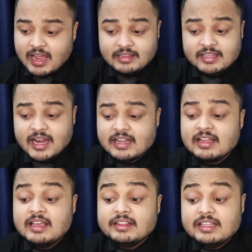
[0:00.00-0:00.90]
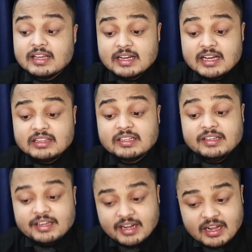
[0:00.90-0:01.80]
and that the earth
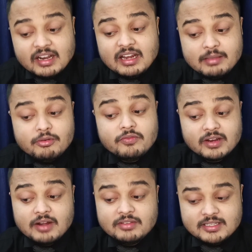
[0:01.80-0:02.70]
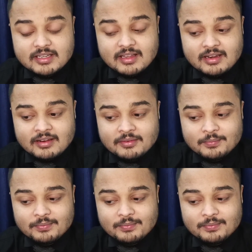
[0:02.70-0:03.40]
did really move around the sun.